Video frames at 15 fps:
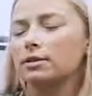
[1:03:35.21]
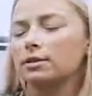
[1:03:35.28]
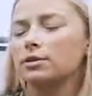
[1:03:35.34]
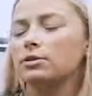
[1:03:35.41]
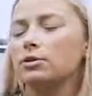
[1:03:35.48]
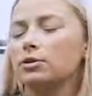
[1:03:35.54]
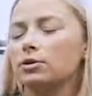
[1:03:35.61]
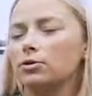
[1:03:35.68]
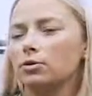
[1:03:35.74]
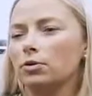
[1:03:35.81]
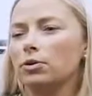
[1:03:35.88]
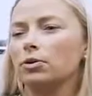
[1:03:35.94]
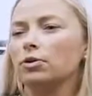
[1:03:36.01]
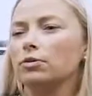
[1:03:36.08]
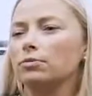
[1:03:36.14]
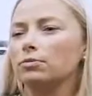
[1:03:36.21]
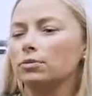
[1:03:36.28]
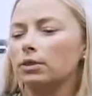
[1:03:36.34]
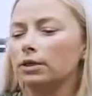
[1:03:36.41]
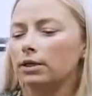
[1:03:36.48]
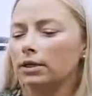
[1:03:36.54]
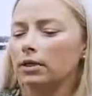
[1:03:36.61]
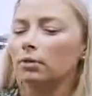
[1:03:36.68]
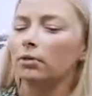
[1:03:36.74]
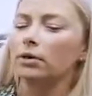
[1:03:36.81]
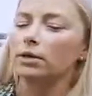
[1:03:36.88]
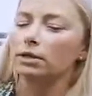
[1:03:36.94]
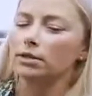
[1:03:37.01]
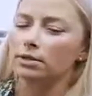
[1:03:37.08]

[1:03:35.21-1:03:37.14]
things so that you know that you're getting it where it